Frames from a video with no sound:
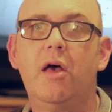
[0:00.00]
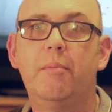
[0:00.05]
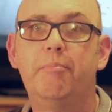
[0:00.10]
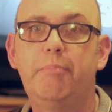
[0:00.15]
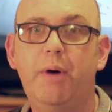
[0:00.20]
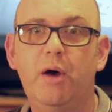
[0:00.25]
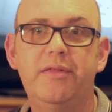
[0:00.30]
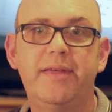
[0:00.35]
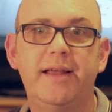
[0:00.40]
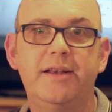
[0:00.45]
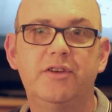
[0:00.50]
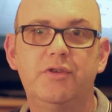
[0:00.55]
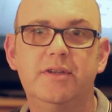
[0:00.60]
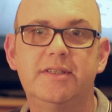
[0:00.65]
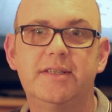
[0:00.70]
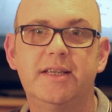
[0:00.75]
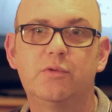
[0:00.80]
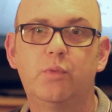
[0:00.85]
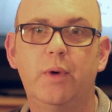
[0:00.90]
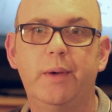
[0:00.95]
Both entries
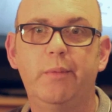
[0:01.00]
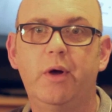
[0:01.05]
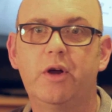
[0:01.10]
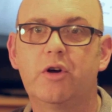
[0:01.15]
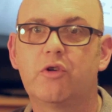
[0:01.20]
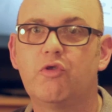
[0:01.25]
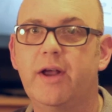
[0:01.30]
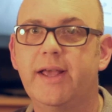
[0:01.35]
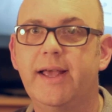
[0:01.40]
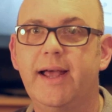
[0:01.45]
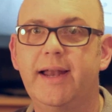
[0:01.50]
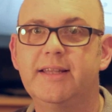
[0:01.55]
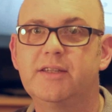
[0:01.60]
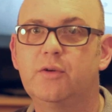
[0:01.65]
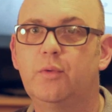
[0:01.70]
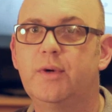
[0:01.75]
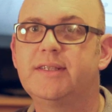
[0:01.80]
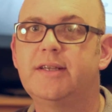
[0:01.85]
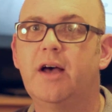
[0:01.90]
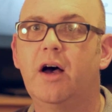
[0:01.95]
this week were great, and it's
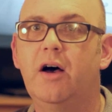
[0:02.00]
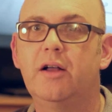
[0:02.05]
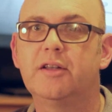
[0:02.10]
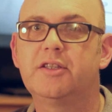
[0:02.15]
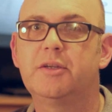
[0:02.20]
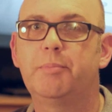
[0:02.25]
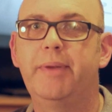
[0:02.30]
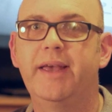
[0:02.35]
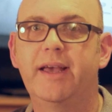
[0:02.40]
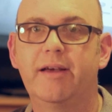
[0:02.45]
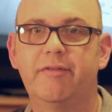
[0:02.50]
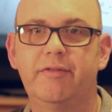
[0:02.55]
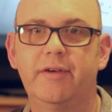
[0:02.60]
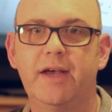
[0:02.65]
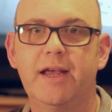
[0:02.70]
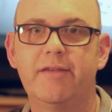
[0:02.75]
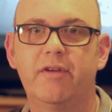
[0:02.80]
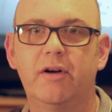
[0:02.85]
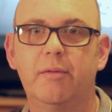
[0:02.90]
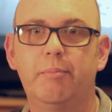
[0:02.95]
always hard to pick a
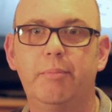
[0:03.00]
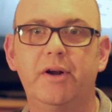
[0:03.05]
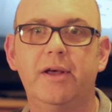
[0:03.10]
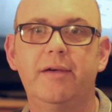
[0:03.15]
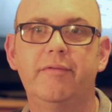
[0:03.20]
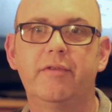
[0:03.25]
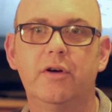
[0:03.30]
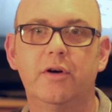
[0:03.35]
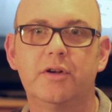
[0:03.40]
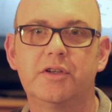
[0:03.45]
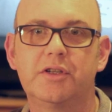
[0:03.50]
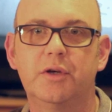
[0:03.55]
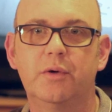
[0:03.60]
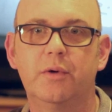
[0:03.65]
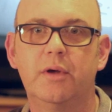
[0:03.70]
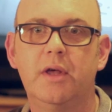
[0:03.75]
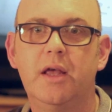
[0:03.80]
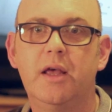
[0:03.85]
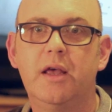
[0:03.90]
favourite, but I've got to,